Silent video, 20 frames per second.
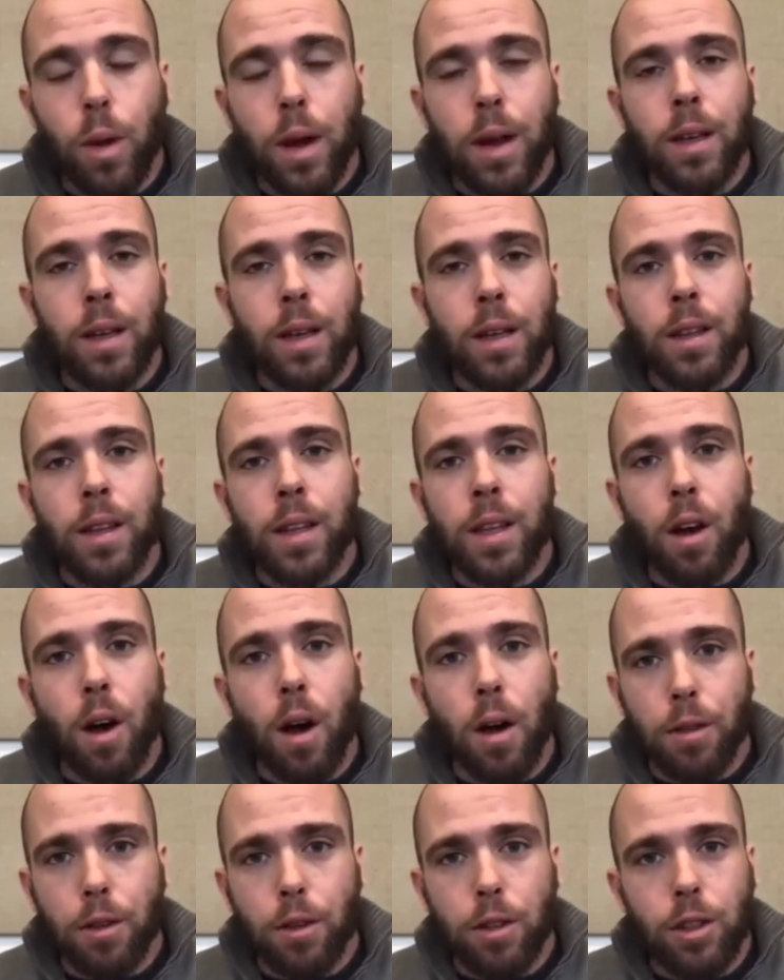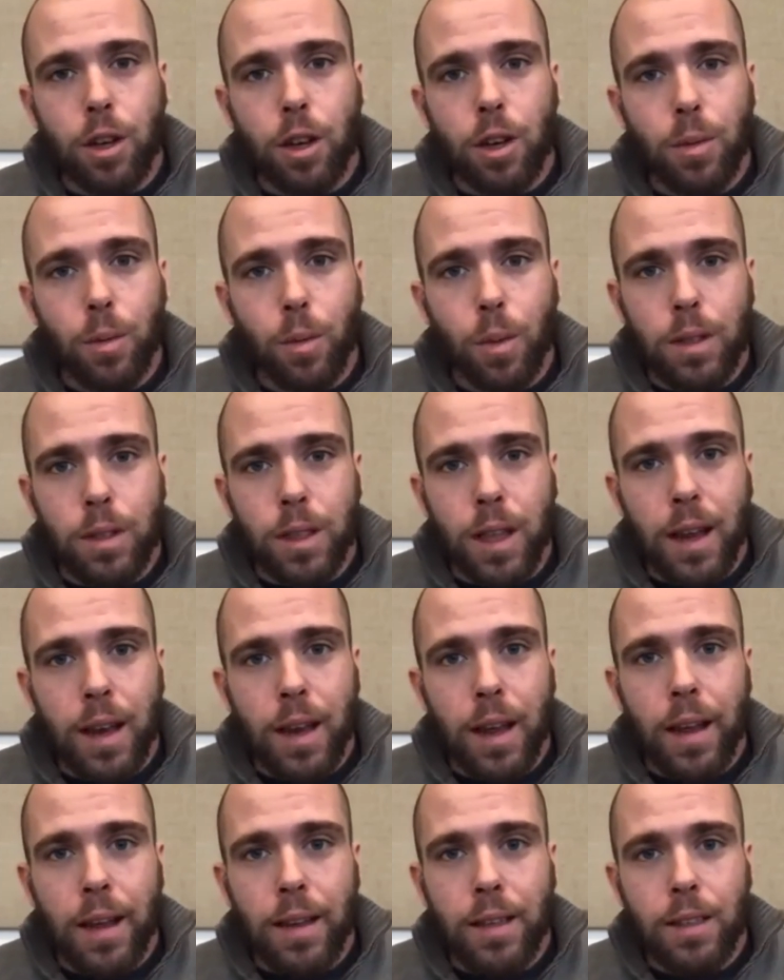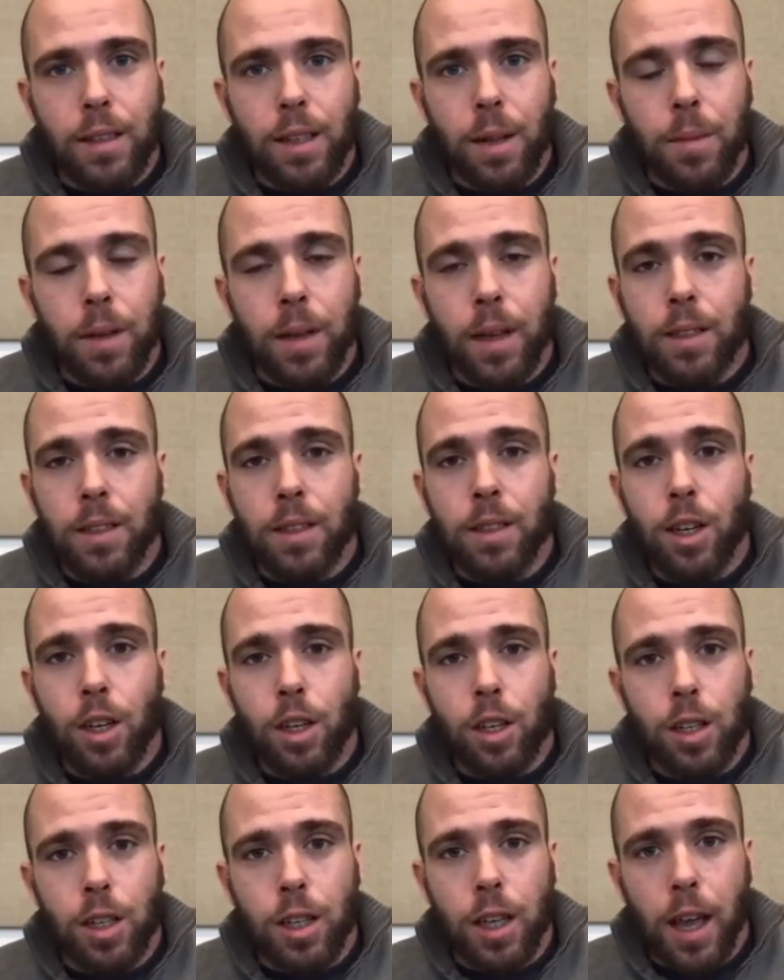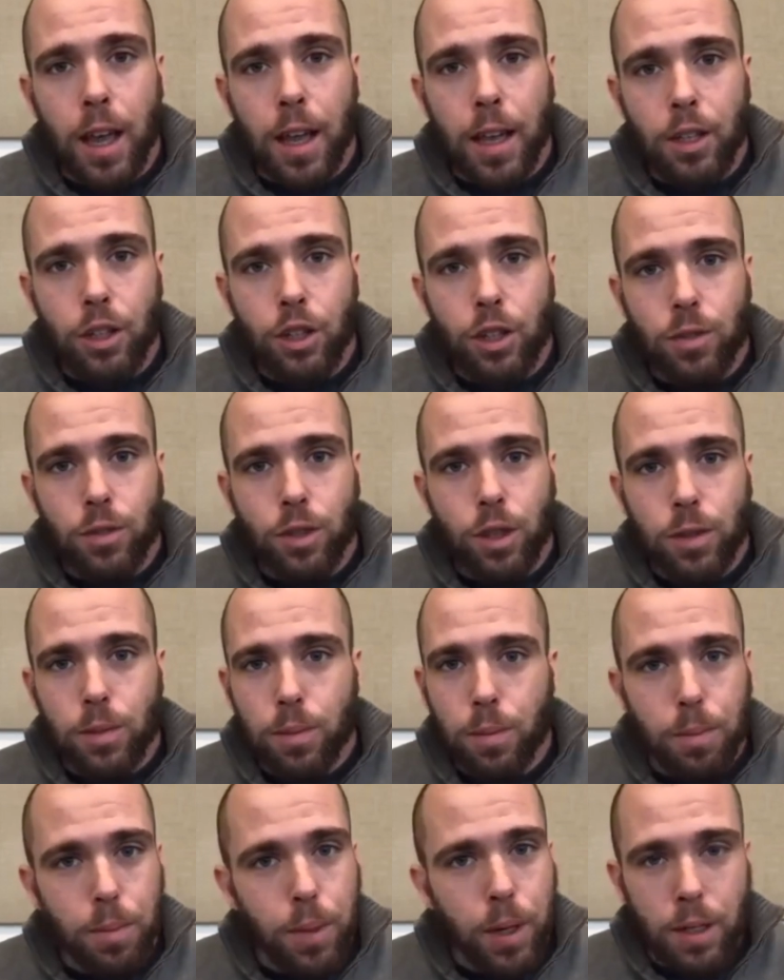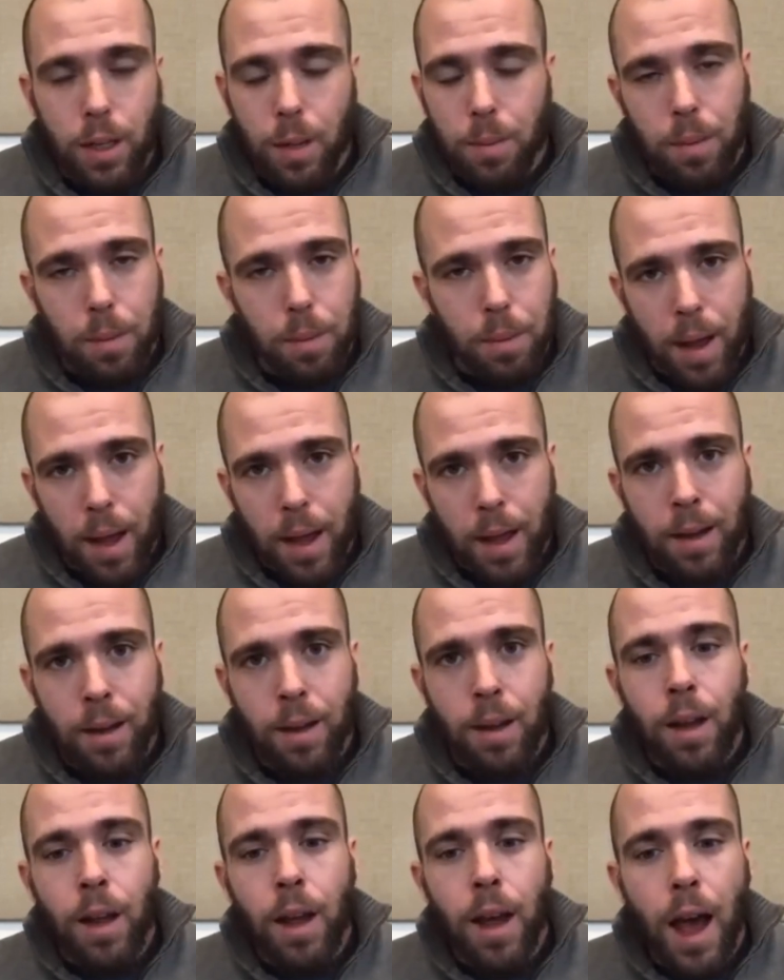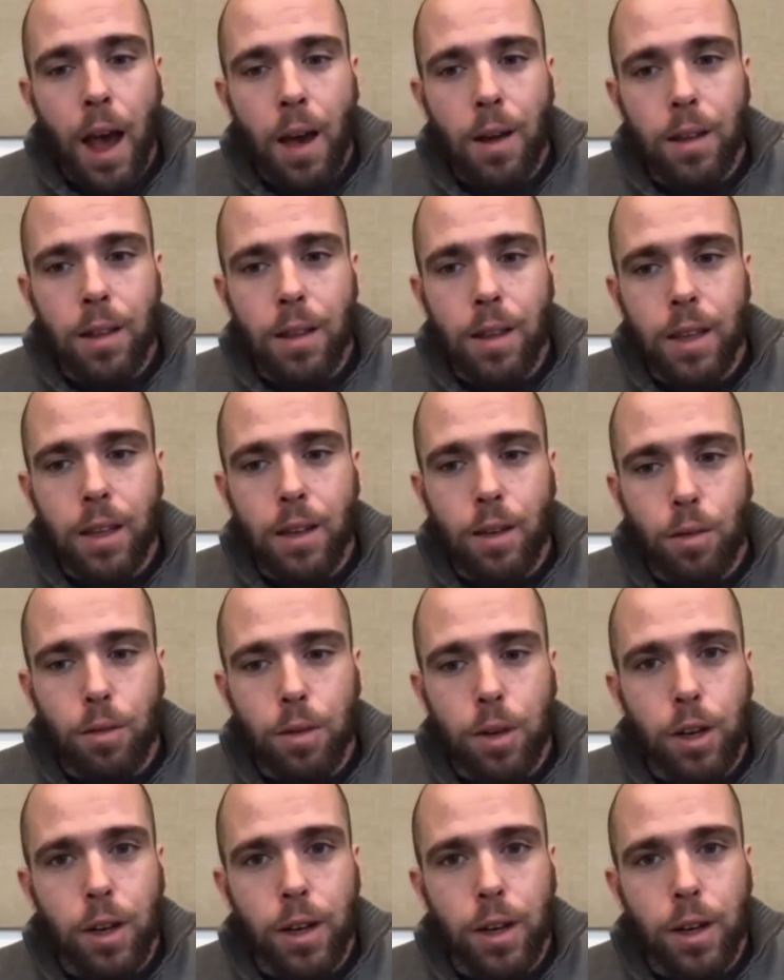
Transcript: When did the author start? Was that as something as an early age, just picked up a pen? How did the career